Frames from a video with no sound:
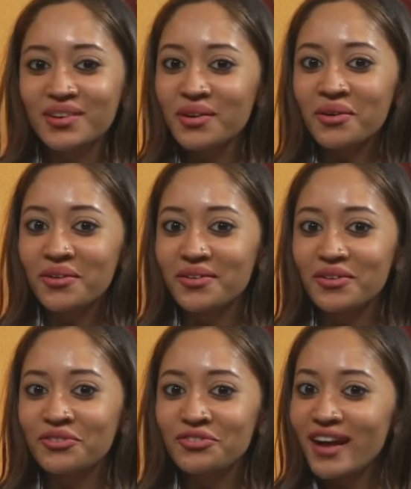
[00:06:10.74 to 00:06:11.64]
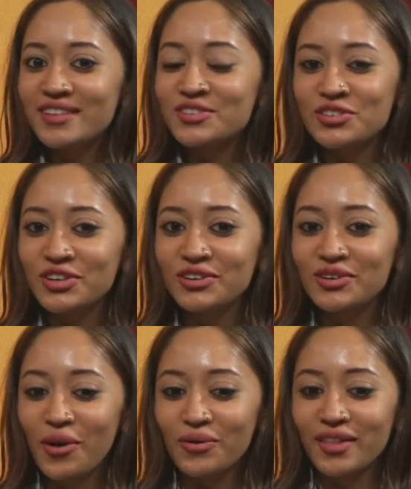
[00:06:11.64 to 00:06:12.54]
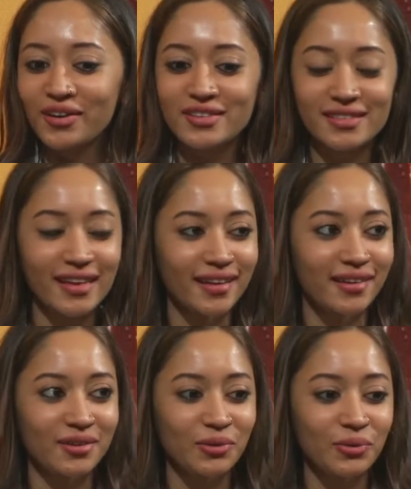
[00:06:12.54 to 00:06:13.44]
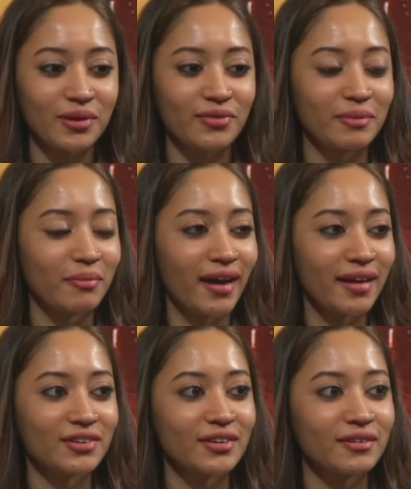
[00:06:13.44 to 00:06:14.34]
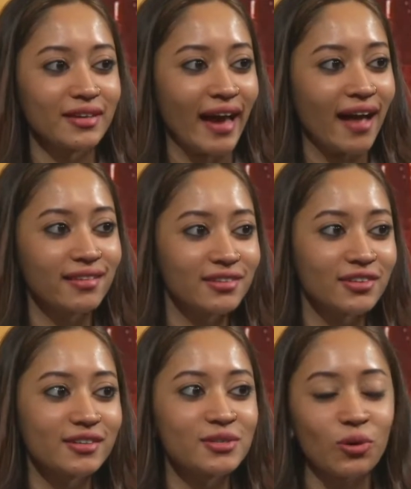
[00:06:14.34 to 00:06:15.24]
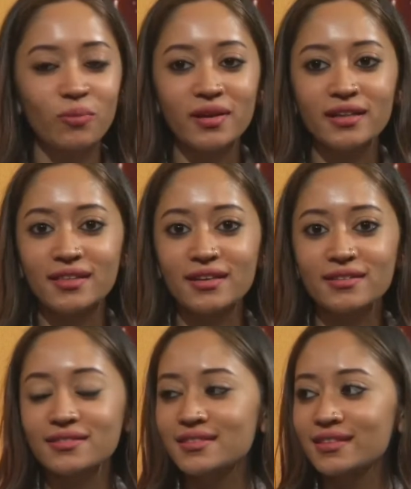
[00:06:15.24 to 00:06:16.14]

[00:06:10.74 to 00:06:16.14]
No, friends should know. There is like a Google reminder, calendar, so many things.